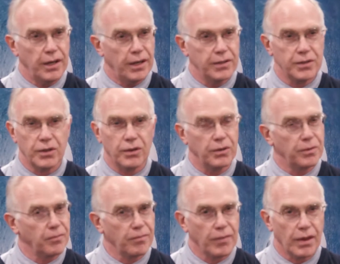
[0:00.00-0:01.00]
And so
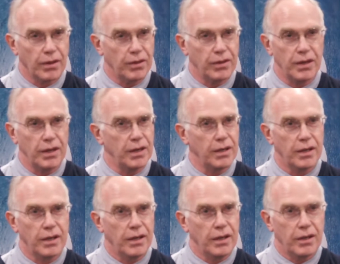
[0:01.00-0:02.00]
the
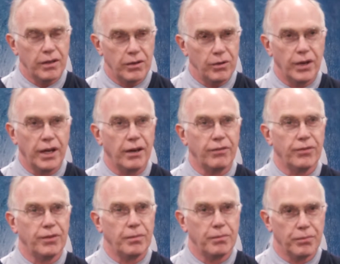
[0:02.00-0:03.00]
UAF
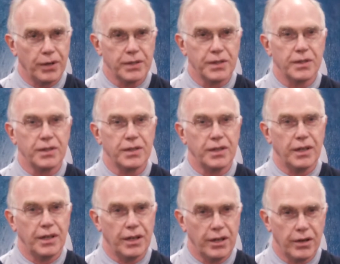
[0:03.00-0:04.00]
presence
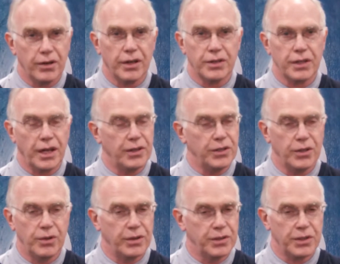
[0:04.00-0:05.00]
here at
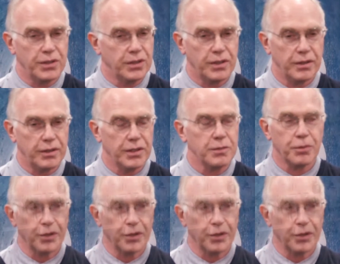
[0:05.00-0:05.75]
AGU is just